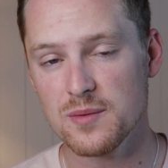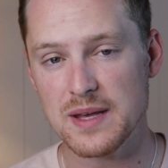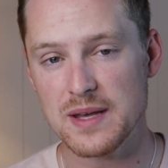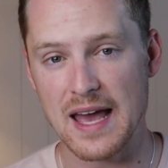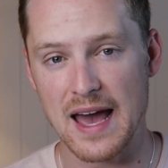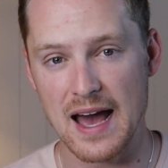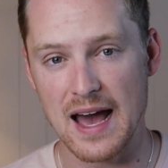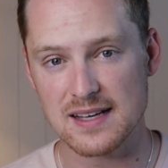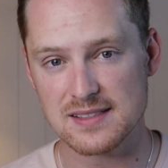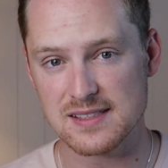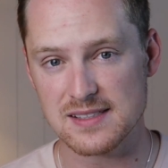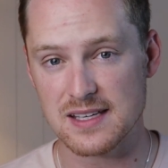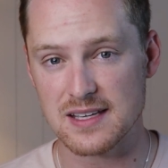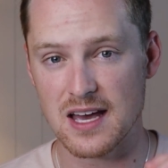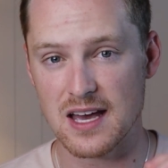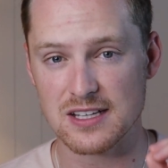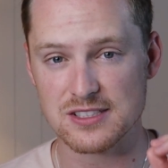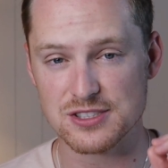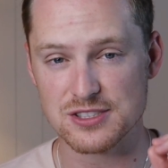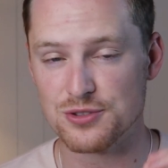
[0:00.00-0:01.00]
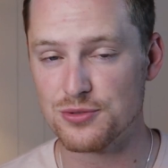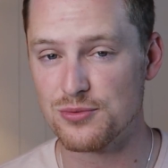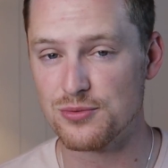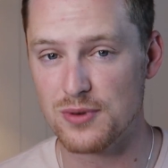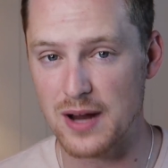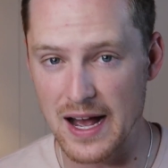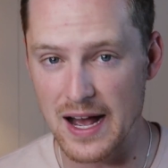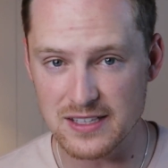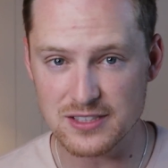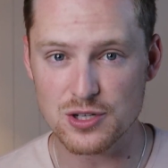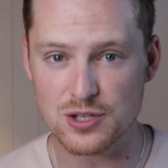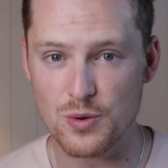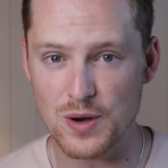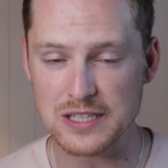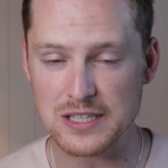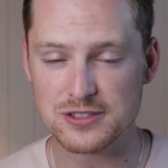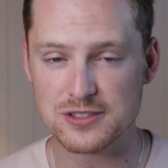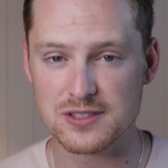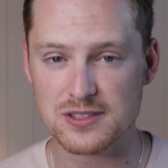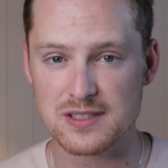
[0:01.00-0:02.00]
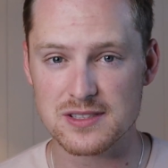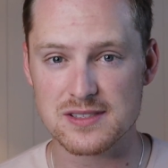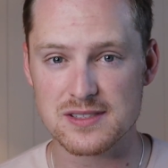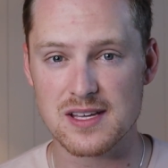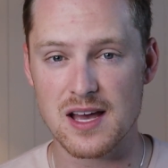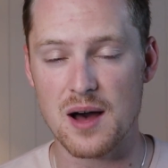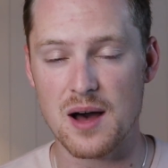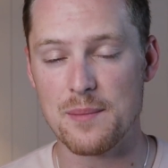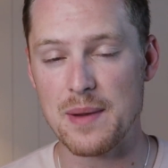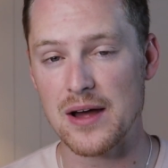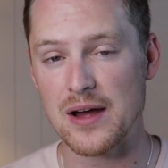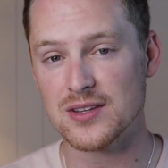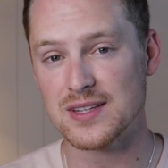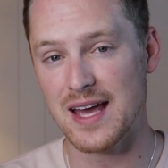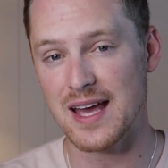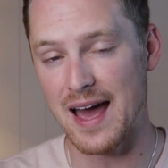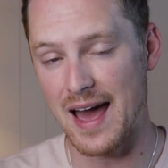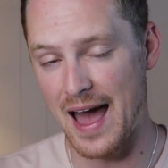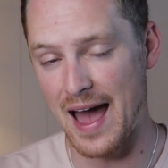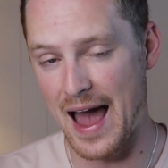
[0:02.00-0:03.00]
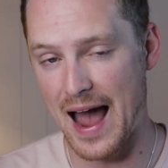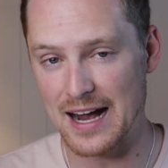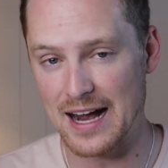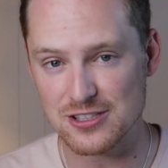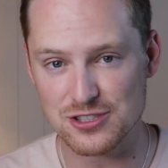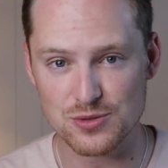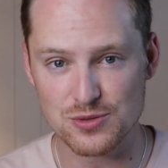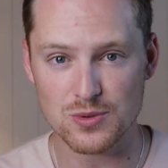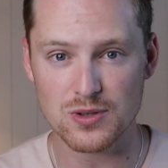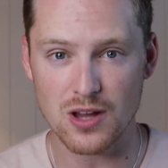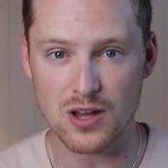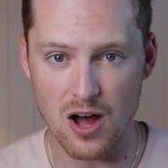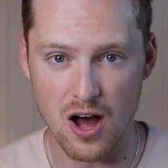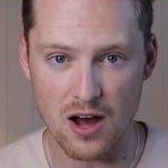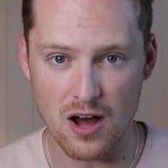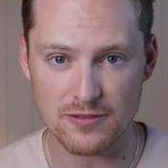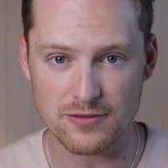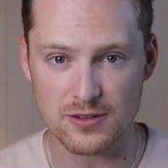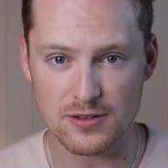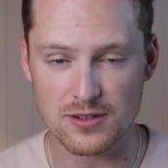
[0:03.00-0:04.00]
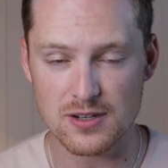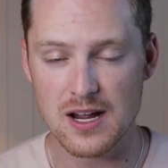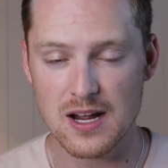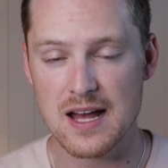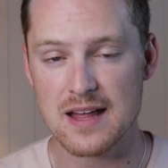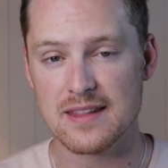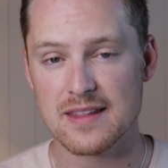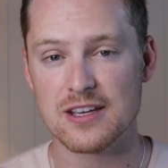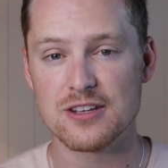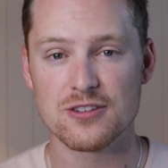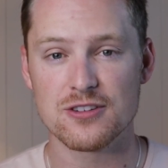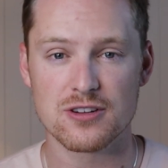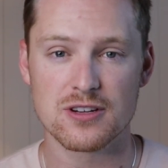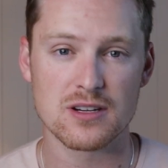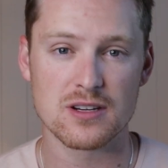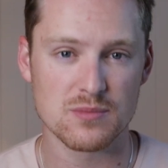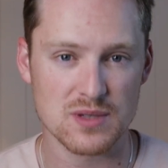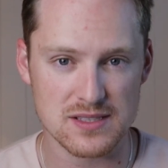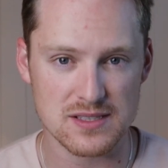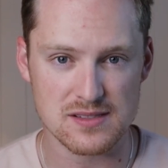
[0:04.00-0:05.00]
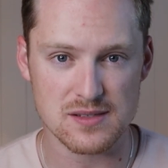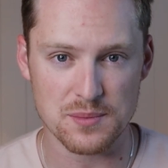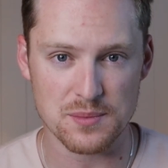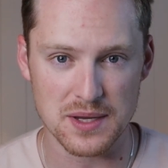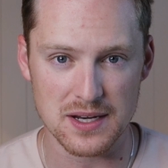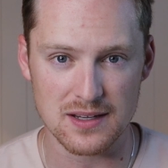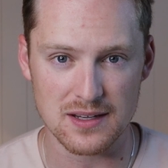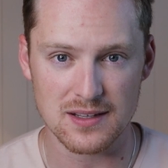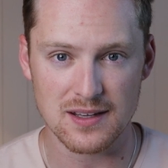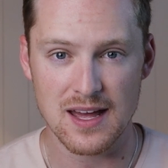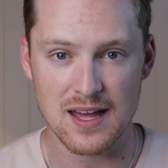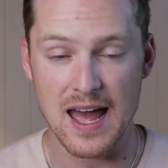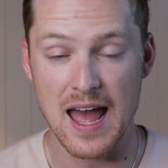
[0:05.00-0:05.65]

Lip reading: to be asking direct questions about the actual offer that you're going to be submitting,